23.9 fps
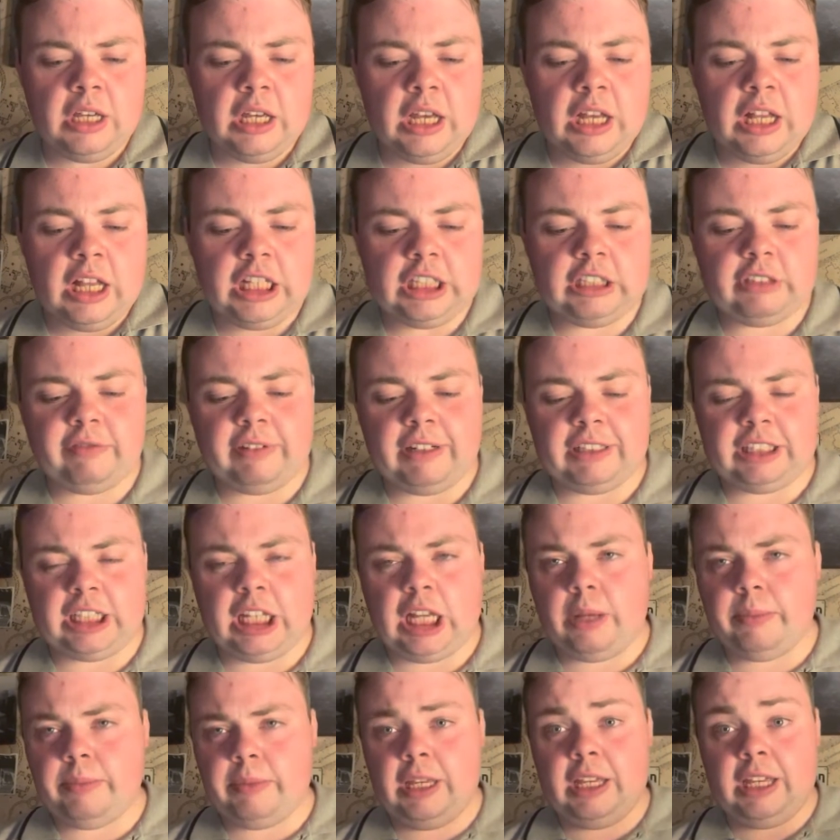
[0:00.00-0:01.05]
listen right
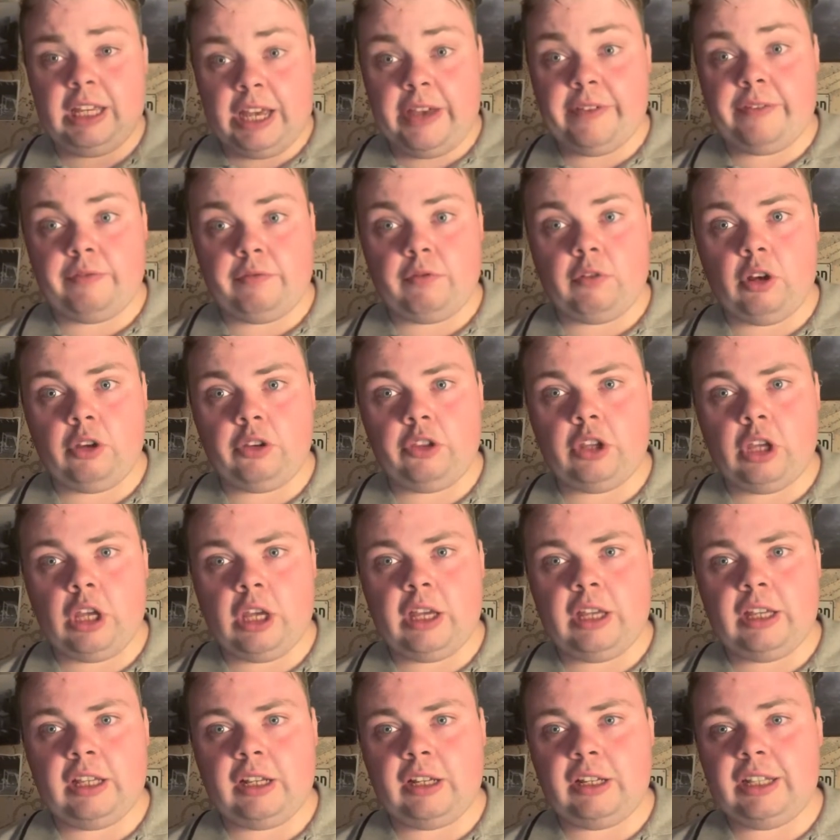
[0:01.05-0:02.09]
tell me if i'm wrong
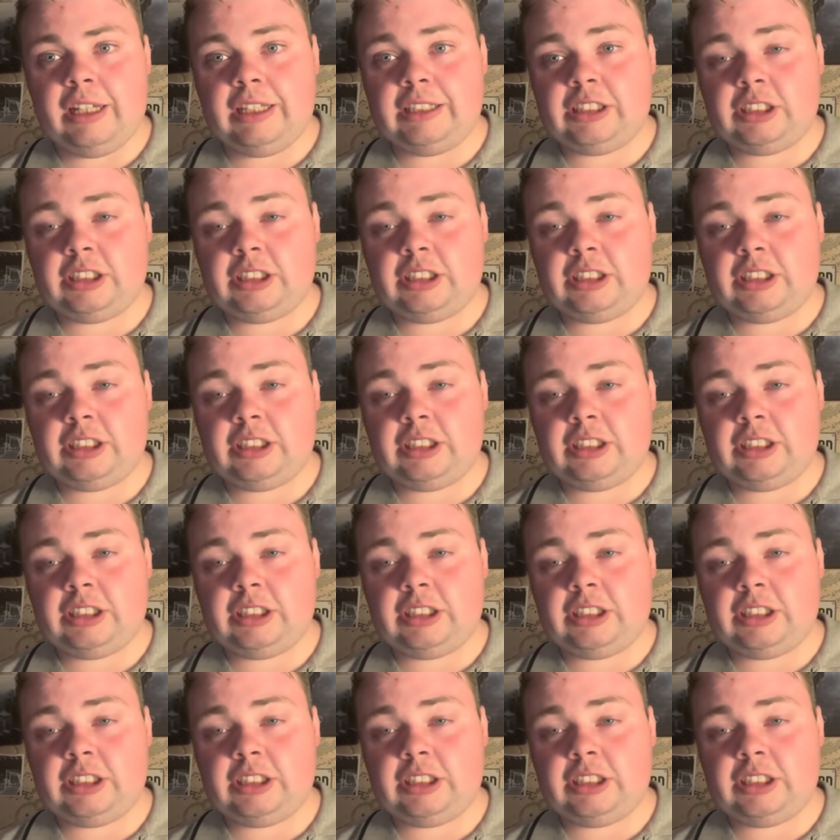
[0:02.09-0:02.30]
there Yeah.